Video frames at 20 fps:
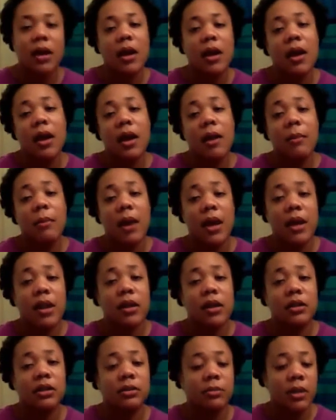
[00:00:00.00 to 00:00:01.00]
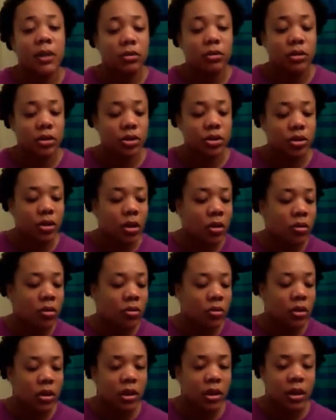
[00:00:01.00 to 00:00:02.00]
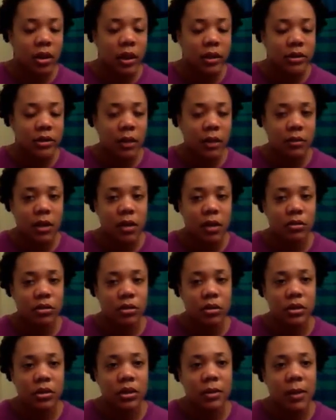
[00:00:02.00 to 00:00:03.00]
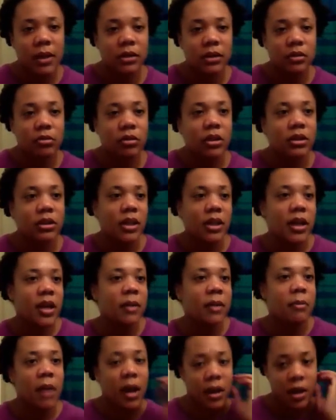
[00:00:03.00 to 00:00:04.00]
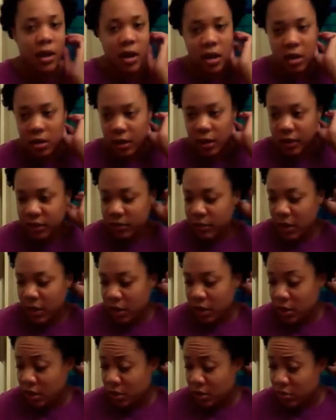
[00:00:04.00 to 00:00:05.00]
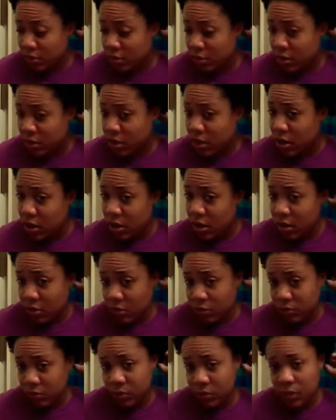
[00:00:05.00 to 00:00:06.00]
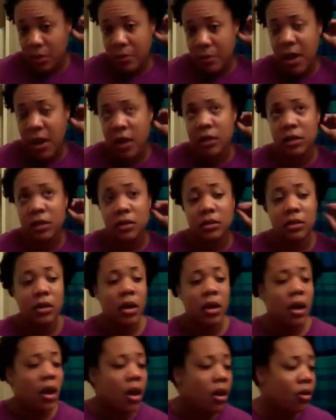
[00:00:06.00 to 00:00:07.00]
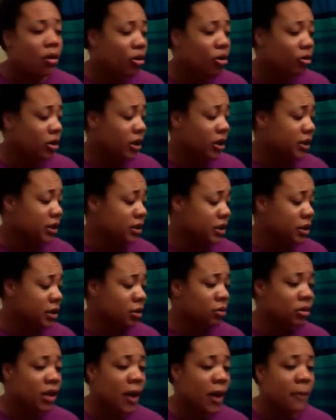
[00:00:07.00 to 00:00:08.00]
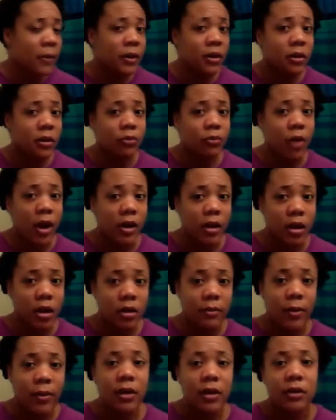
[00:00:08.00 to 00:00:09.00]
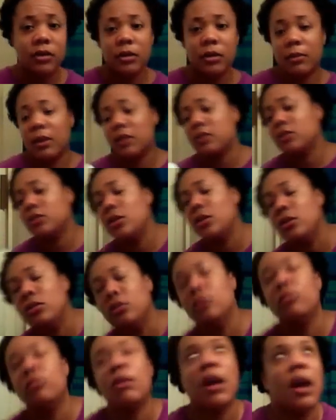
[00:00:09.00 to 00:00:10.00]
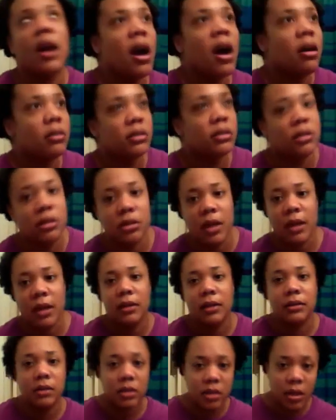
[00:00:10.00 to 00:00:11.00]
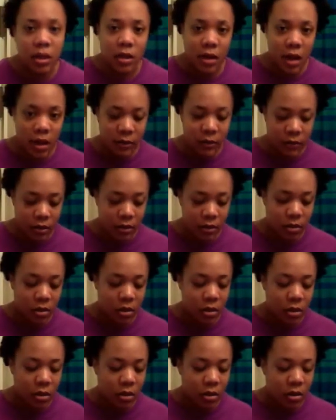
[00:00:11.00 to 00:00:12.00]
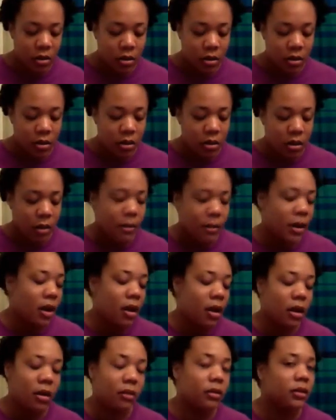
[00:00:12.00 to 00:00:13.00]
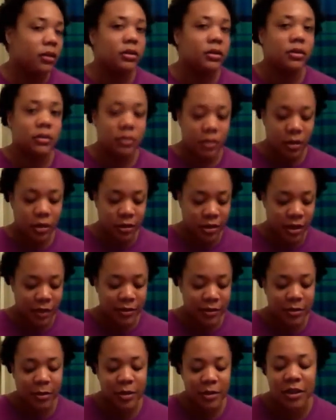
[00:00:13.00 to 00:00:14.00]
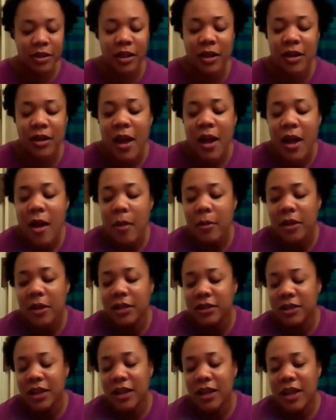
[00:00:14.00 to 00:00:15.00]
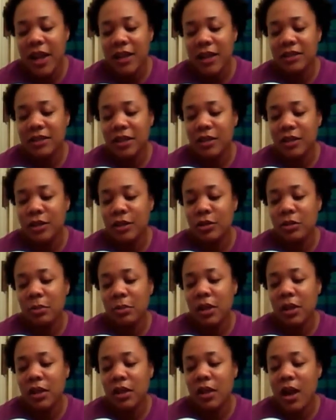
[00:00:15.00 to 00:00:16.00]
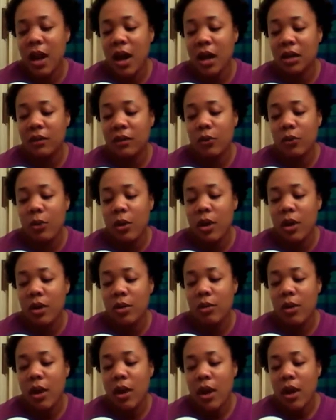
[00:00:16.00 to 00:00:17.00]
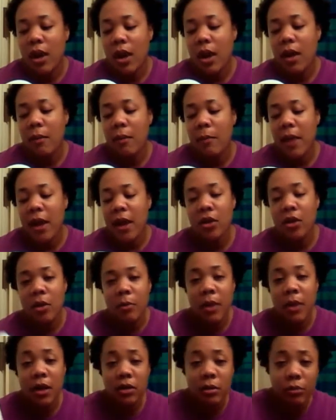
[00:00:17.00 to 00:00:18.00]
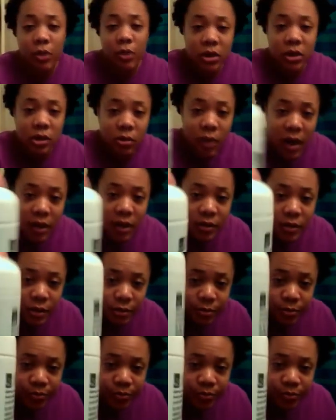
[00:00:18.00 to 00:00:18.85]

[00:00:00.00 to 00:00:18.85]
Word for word: And my hair smelled so good last night when I was going to sleep. I just wanted to eat my hair, like smelling it through the um the bonnets. This and on top of the pro other products I'm about to show you, my, I was just like in scent heaven. This this smells good. But it's the Elasta QP Olive Oil and Mango Butter Moisturizer.